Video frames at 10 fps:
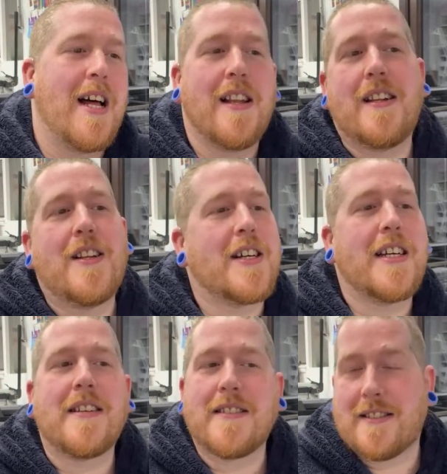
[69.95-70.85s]

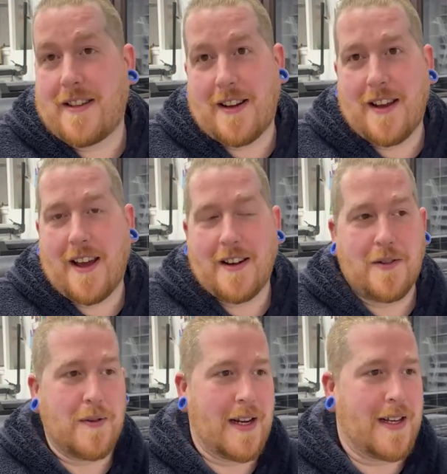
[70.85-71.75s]
Looking stunning in
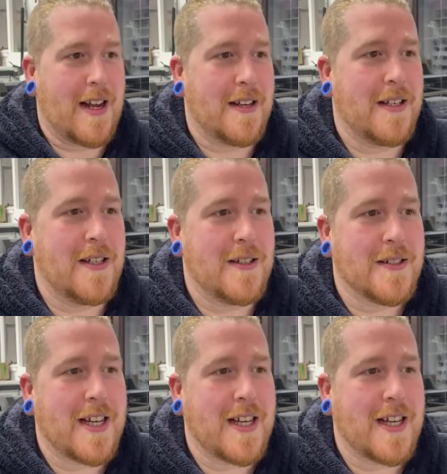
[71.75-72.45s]
green, Nana Noodles.